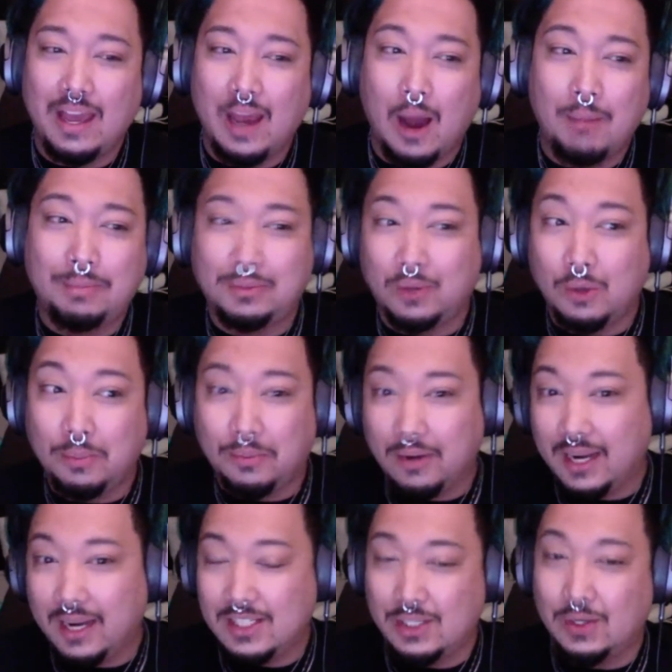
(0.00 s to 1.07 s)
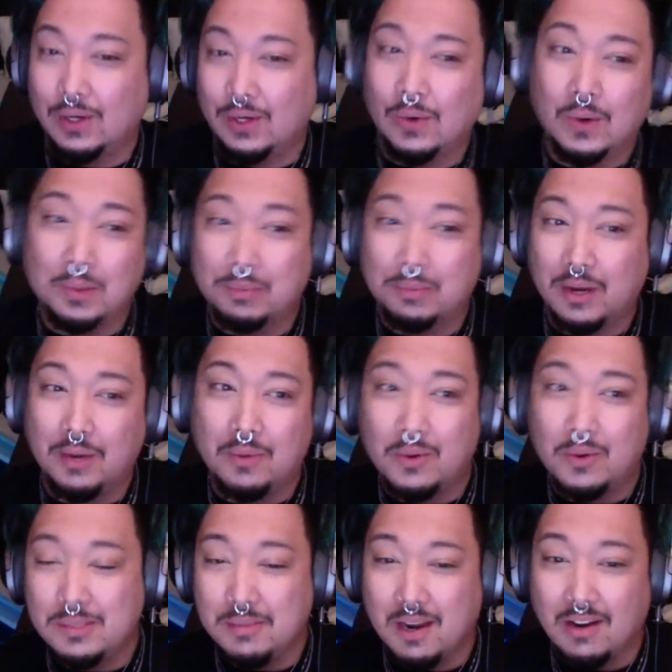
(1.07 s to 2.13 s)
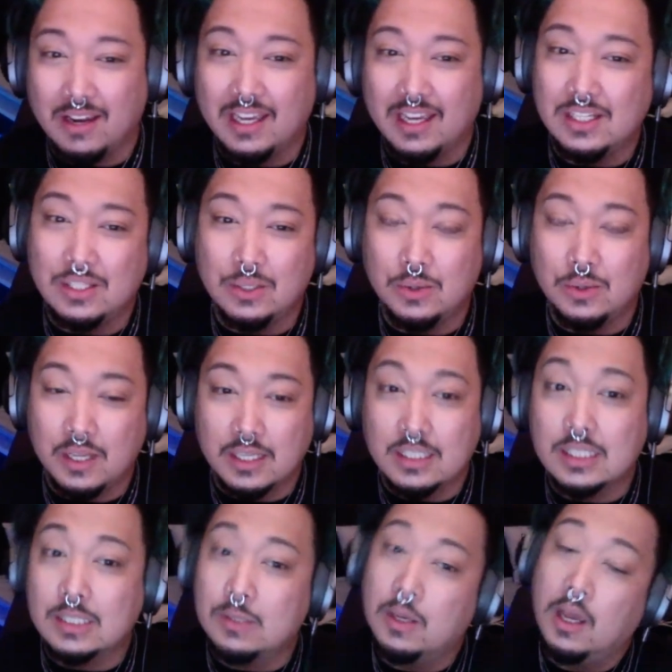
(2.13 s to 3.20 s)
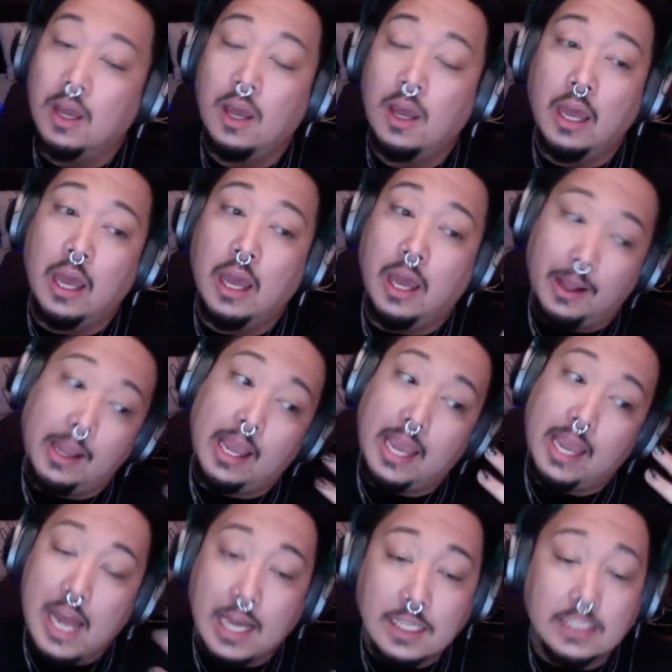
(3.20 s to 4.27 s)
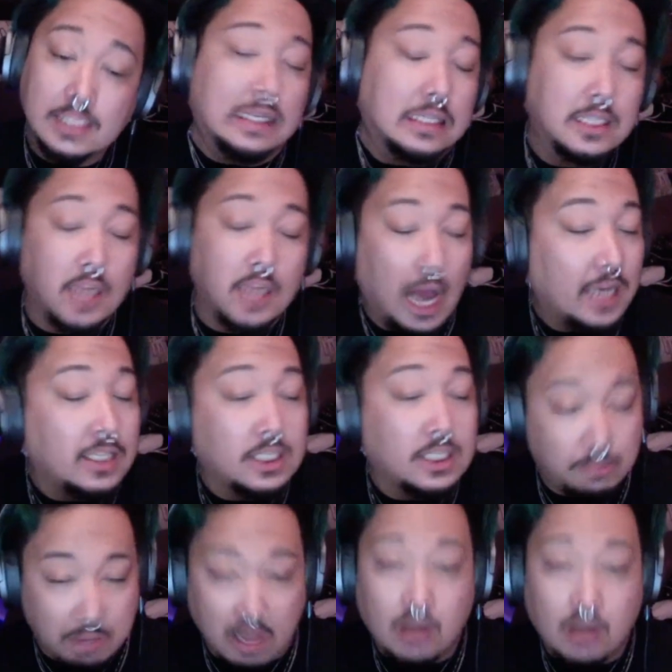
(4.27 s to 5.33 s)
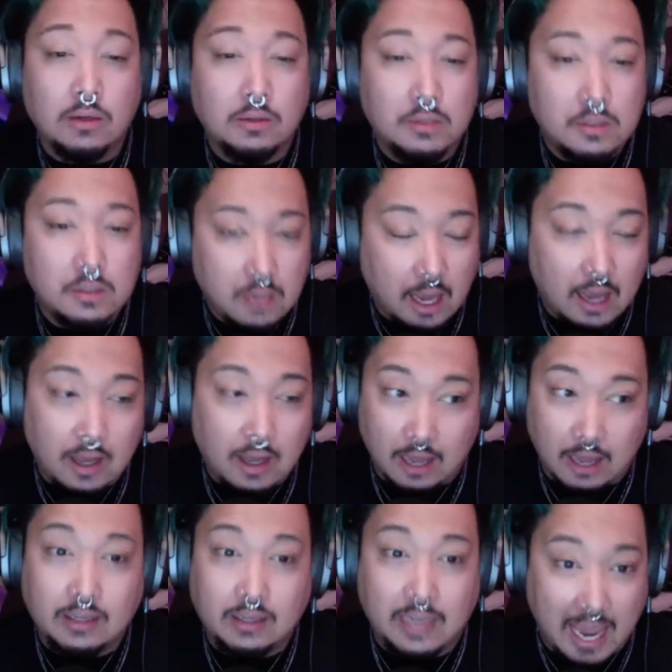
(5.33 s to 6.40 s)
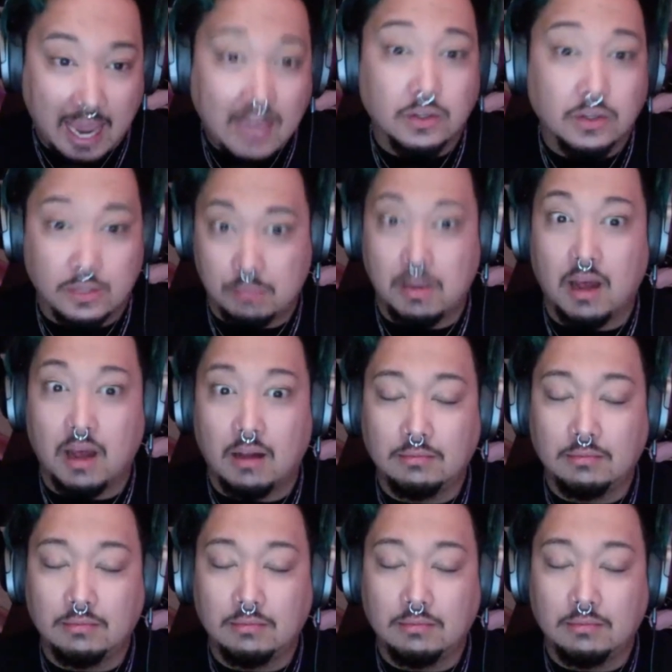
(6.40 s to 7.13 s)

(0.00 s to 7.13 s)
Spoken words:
appropriate to incorporate rosemary into this, in essence, a spell, a candle spell,